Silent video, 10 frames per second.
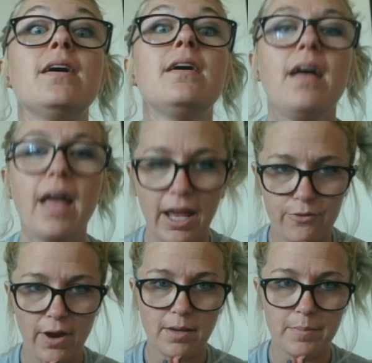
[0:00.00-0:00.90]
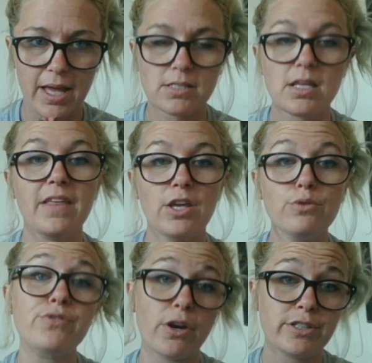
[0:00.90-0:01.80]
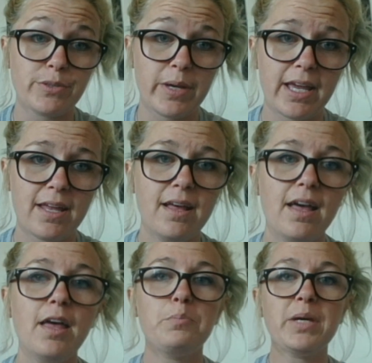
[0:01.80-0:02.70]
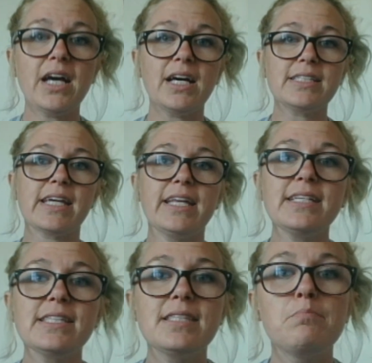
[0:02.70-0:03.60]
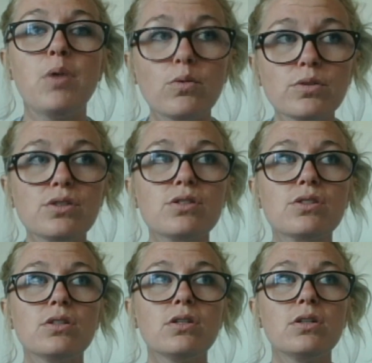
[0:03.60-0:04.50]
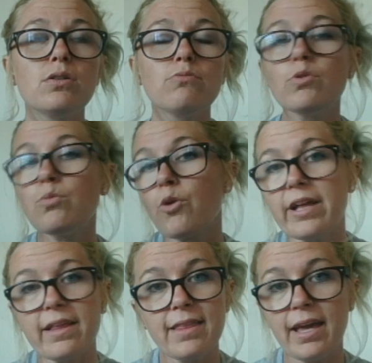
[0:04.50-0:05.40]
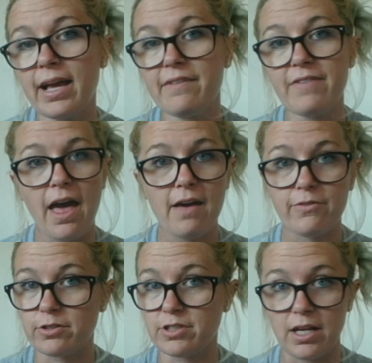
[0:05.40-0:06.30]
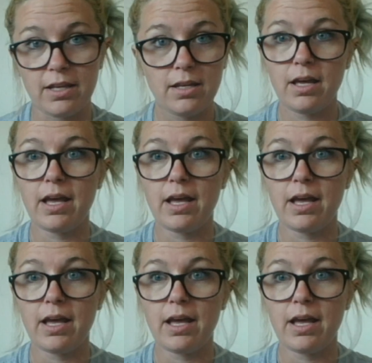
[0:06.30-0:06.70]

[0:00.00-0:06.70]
and recommend that you start doing it, because it is the most rewarding thing I've ever done on